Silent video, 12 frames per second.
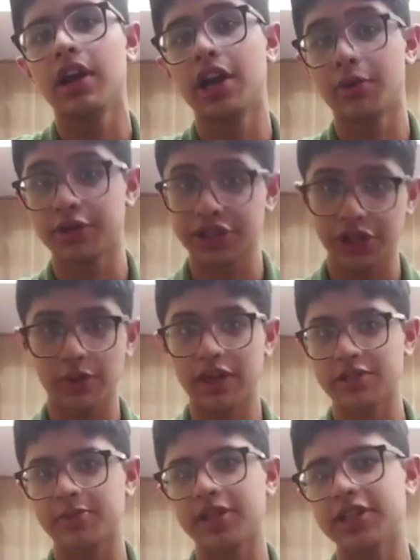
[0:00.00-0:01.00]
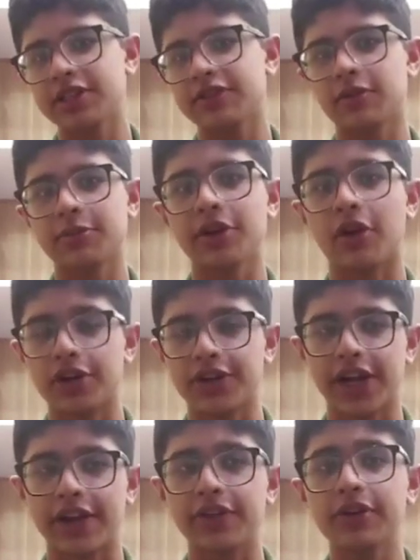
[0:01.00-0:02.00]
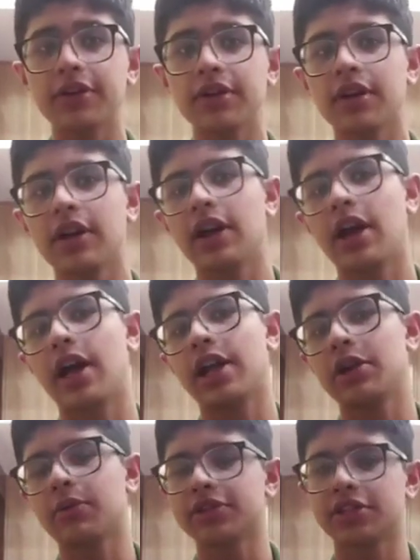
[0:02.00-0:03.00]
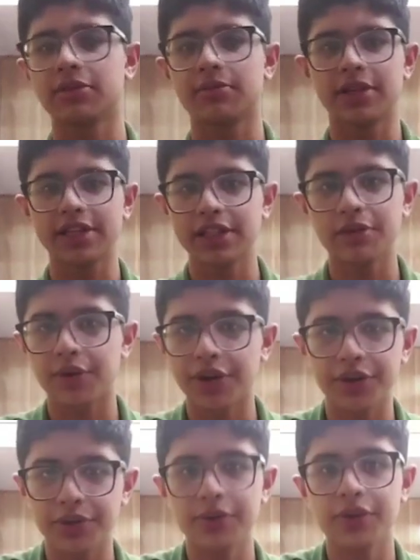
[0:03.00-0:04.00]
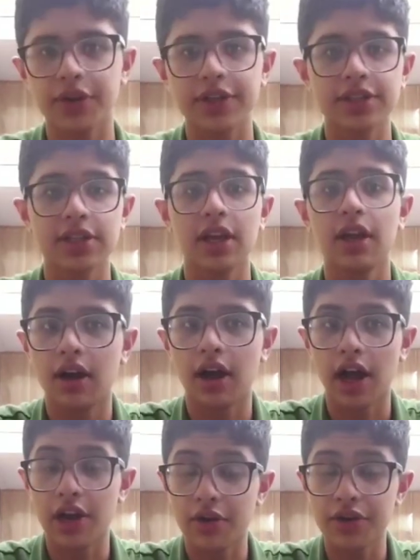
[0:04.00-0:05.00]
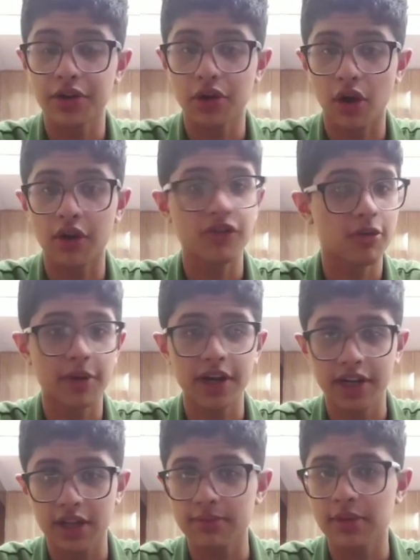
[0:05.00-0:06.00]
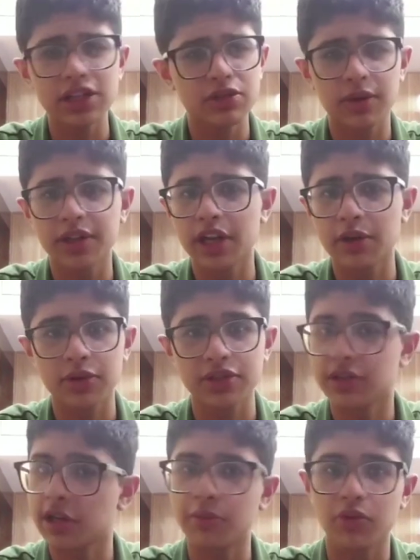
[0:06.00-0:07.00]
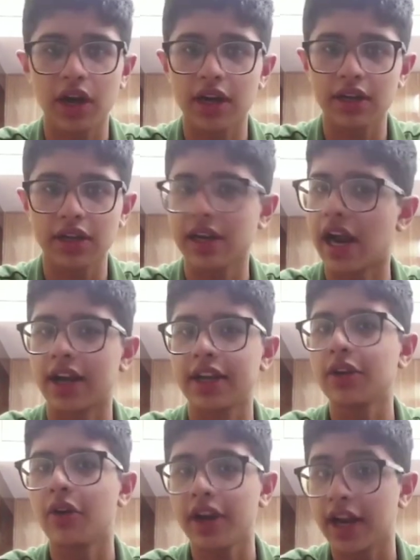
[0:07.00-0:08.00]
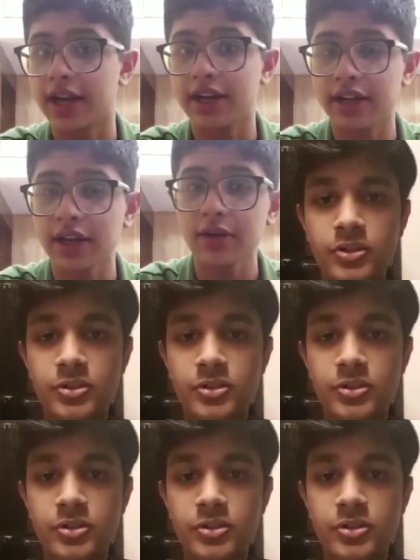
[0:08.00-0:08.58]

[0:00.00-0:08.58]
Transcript: It was a new experience for me altogether, and it was an amazing one too because I learned a lot from my teammates, whether it was script writing, acting or editing.